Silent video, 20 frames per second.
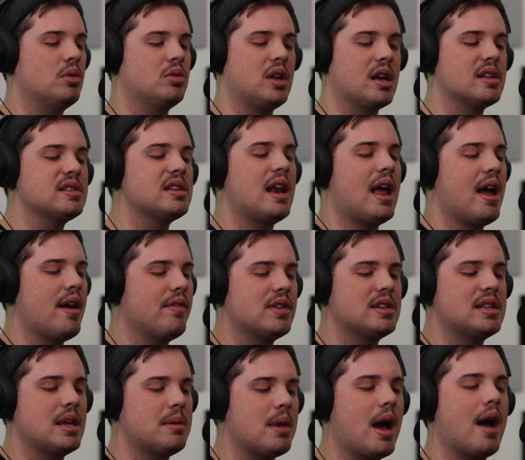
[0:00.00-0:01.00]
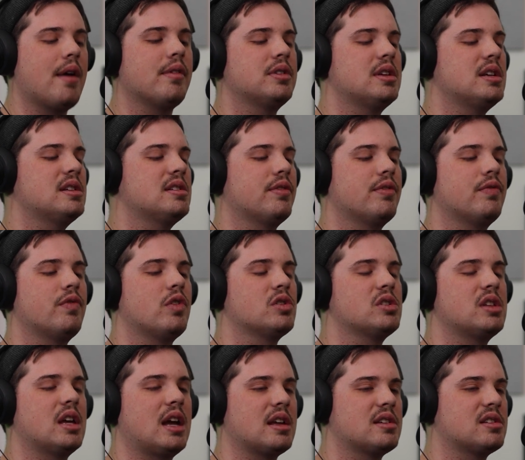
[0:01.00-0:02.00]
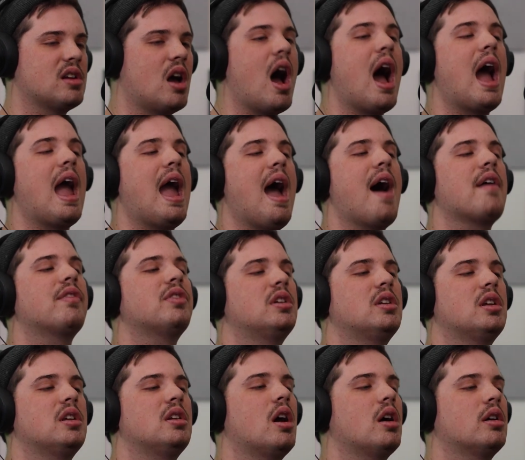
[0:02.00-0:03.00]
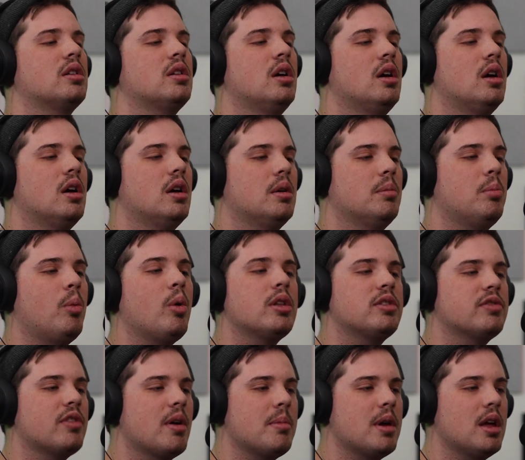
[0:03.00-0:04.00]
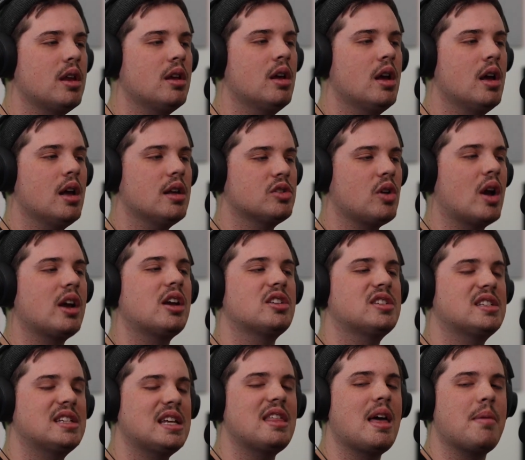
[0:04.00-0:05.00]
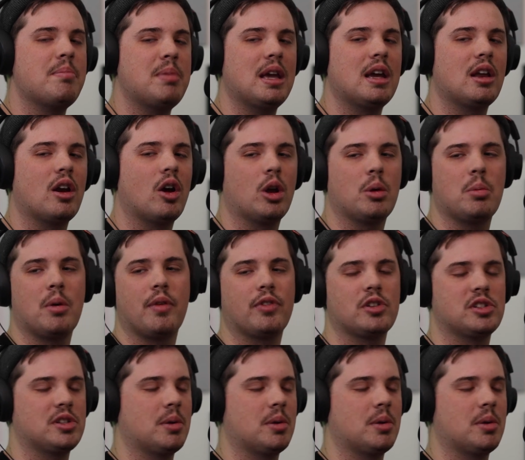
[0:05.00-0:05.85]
doesn't have the same novelty as the first thing I saw, I have to deduct points from it. So I could see that being an argument for